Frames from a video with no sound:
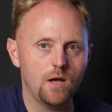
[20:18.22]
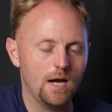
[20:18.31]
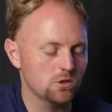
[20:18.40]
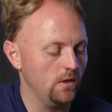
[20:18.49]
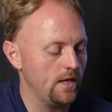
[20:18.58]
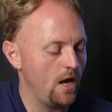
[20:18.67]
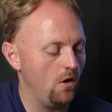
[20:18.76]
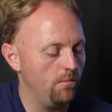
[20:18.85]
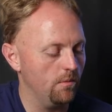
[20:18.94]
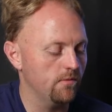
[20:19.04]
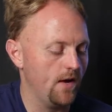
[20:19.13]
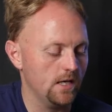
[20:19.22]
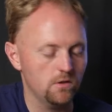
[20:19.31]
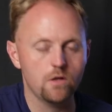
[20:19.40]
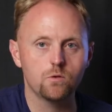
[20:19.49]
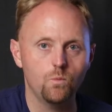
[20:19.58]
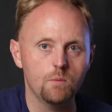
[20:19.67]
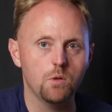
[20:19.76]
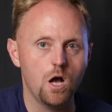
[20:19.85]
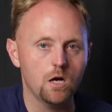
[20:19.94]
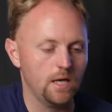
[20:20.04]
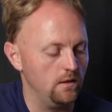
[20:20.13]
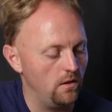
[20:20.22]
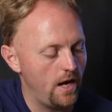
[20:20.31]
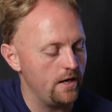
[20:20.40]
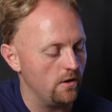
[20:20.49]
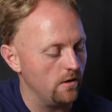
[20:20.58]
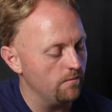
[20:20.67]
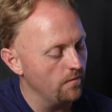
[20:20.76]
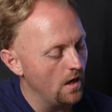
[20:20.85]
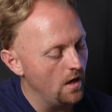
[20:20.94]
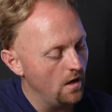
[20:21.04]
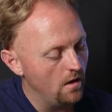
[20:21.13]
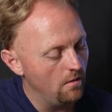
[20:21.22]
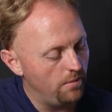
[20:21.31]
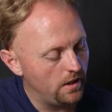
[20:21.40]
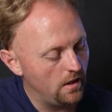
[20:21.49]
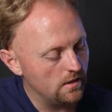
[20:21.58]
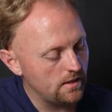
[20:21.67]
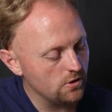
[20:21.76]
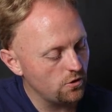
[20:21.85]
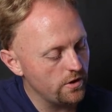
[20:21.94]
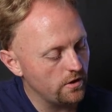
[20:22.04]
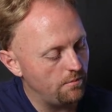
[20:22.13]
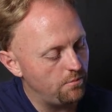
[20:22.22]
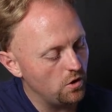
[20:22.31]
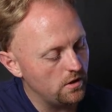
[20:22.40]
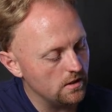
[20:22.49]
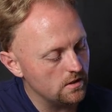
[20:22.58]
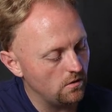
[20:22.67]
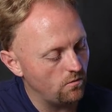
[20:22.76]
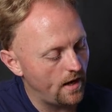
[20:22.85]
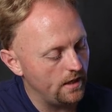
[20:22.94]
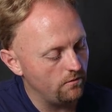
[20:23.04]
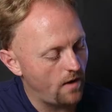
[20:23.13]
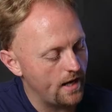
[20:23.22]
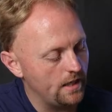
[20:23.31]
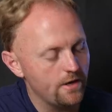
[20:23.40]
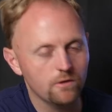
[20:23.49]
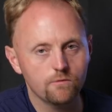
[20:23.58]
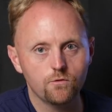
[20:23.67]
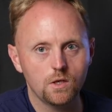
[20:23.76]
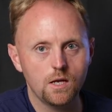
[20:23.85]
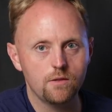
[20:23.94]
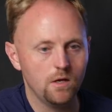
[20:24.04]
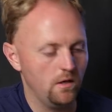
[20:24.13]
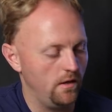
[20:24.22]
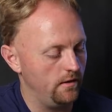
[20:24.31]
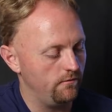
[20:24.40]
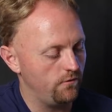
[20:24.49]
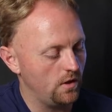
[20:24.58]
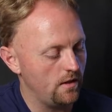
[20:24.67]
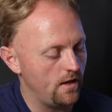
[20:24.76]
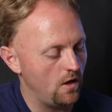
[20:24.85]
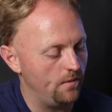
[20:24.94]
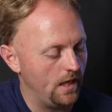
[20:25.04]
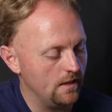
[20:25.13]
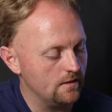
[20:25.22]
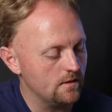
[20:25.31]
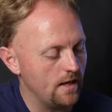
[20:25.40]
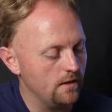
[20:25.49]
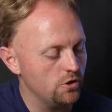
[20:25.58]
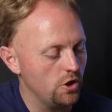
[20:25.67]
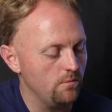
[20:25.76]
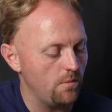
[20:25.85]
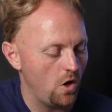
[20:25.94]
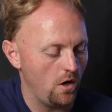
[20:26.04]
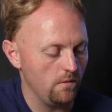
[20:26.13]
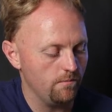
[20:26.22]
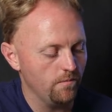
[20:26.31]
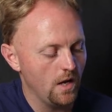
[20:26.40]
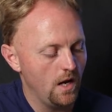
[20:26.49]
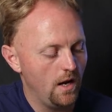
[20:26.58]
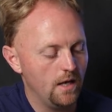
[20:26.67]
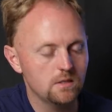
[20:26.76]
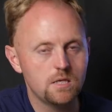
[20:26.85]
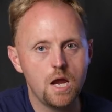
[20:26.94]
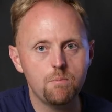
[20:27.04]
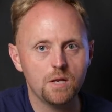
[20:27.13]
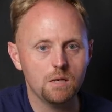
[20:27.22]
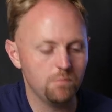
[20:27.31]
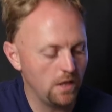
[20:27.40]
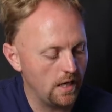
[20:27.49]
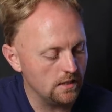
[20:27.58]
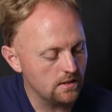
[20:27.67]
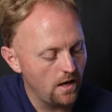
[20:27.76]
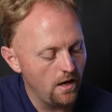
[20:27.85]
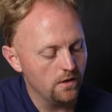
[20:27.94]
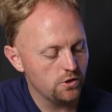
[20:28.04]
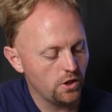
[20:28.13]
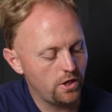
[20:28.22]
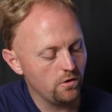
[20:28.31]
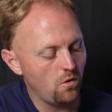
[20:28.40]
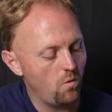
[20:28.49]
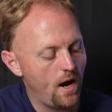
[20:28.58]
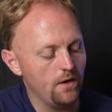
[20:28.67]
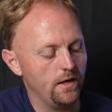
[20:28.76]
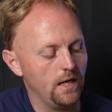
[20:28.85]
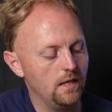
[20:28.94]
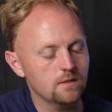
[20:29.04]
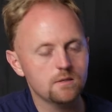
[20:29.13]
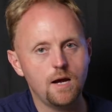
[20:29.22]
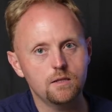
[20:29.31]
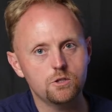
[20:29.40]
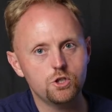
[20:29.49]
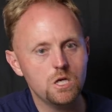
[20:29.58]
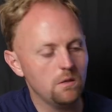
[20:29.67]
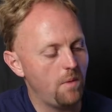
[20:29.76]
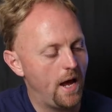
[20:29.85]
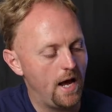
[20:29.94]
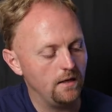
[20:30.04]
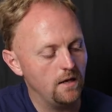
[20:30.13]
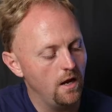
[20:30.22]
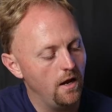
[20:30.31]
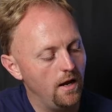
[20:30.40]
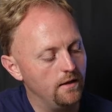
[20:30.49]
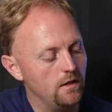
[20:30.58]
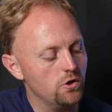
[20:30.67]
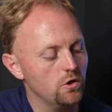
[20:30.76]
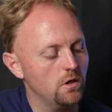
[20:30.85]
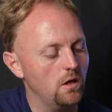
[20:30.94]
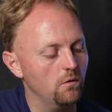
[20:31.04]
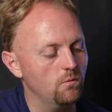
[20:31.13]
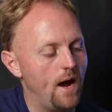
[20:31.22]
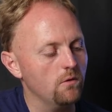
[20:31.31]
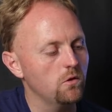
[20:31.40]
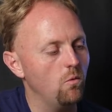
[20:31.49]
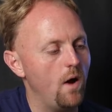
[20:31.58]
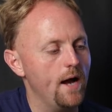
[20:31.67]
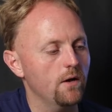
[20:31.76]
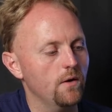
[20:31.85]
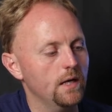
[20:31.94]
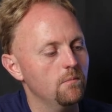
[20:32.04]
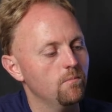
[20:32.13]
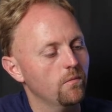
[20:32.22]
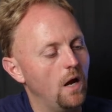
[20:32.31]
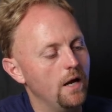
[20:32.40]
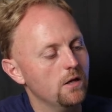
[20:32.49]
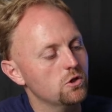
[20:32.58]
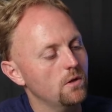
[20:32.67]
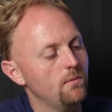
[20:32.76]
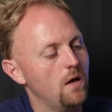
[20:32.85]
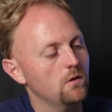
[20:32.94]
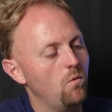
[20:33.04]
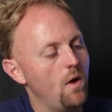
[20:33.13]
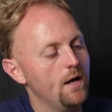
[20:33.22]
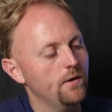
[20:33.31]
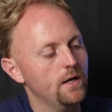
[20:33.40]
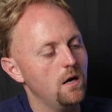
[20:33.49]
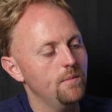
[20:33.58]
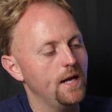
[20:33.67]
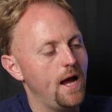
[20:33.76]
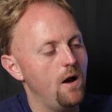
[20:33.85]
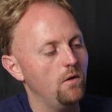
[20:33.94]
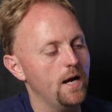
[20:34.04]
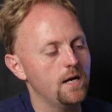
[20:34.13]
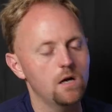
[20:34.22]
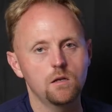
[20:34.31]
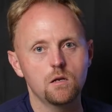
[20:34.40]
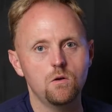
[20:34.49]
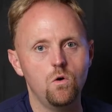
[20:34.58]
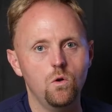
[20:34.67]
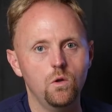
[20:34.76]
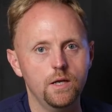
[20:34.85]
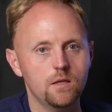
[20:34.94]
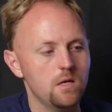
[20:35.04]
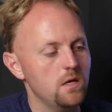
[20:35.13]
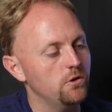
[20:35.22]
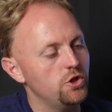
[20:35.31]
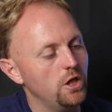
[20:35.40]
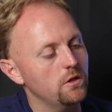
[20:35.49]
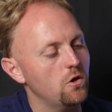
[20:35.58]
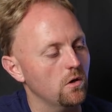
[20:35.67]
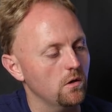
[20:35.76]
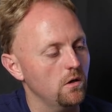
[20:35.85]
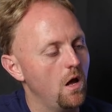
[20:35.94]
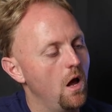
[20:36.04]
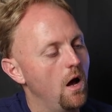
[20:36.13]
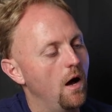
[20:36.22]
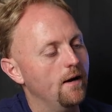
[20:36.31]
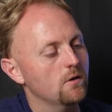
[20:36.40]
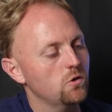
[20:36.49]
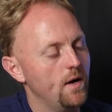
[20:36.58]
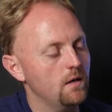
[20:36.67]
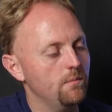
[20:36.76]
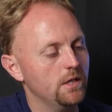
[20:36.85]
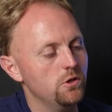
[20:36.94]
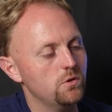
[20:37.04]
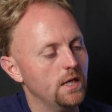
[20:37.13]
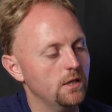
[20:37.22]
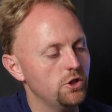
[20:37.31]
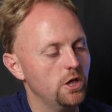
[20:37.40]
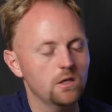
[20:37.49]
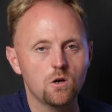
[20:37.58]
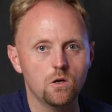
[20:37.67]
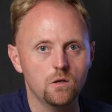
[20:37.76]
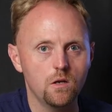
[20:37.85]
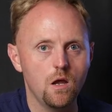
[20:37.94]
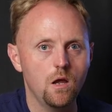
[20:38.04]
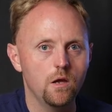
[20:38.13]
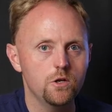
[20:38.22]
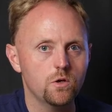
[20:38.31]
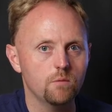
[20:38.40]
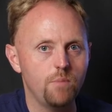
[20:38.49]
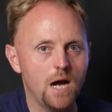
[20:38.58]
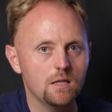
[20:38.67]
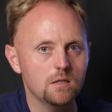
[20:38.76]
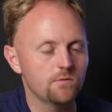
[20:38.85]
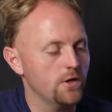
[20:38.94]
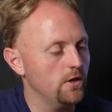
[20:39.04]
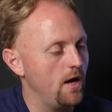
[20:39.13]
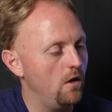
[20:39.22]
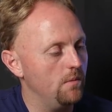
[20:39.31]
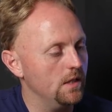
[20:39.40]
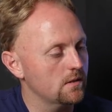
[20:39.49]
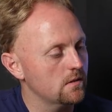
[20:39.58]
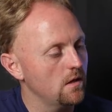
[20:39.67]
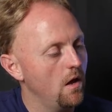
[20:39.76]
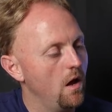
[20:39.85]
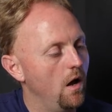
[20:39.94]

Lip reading: actually help provide another wind blocking layer. But essentially, you're going to put this right in here in front of the helmet, inside the chin bar, and tape it in place. Secure the wiring inside the cheek pad, and then you're going to route the wiring. I usually route the wiring coming out. I cut a little hole in the chin curtain. I also recommend using a chin curtain. You can buy these for your helmets.